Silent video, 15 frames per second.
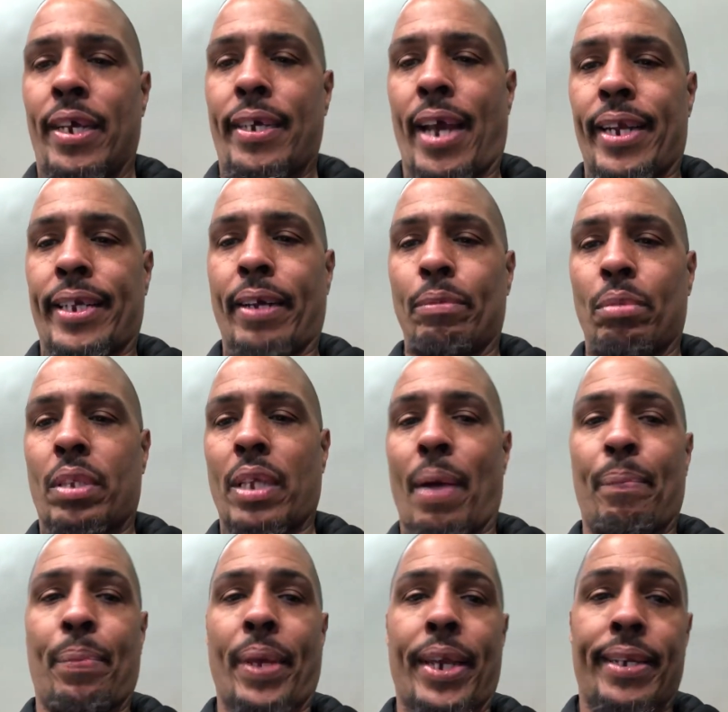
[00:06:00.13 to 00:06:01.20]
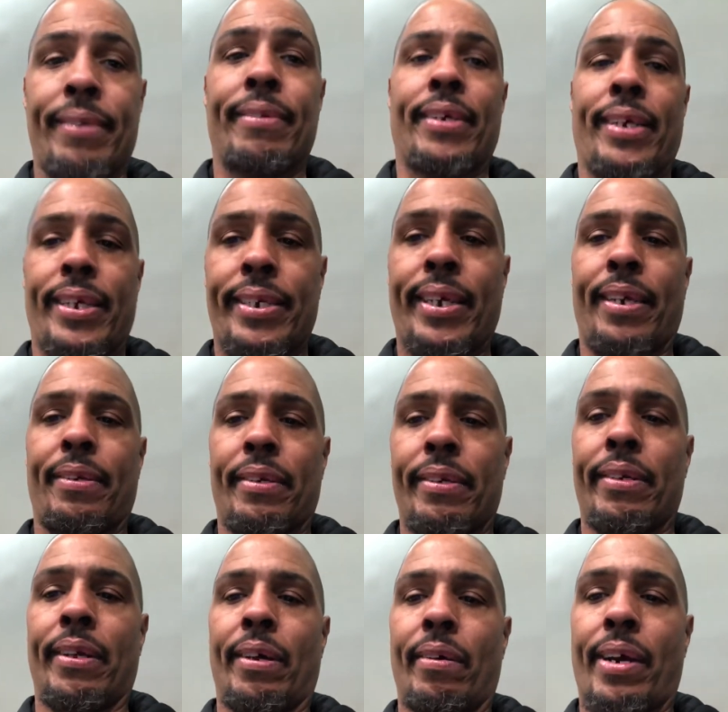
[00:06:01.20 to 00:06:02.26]
Got to give him something. He did,
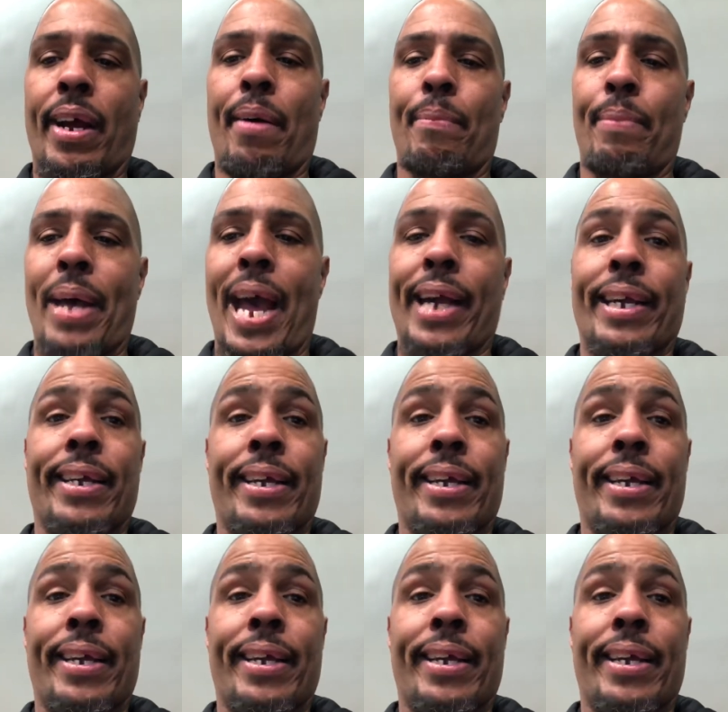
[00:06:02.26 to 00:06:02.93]
you know, come back and